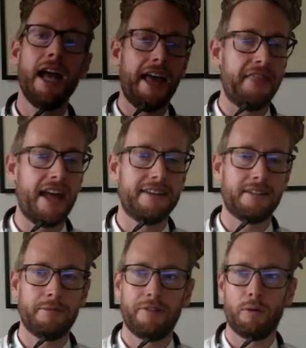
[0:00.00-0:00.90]
And that is
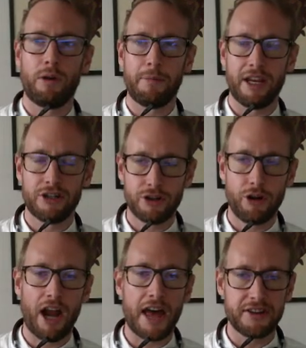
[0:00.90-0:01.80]
something we made
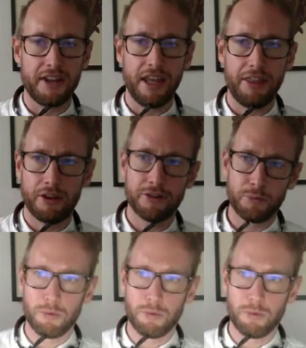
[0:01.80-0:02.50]
sure as an ethos we